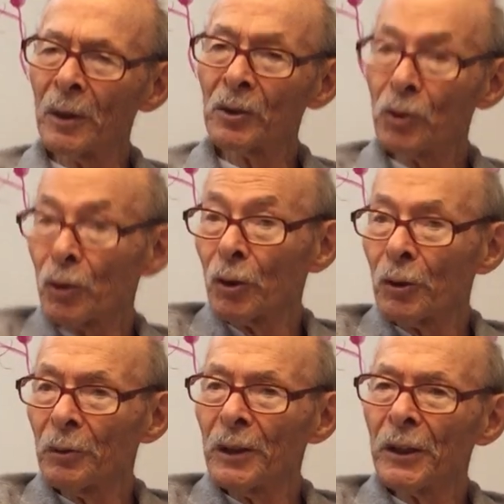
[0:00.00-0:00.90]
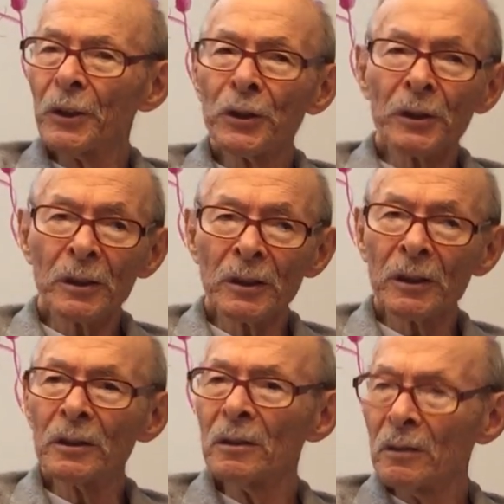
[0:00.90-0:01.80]
Once you could read
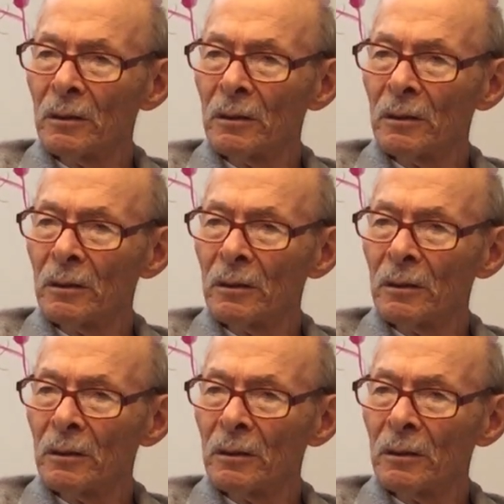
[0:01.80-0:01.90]
early,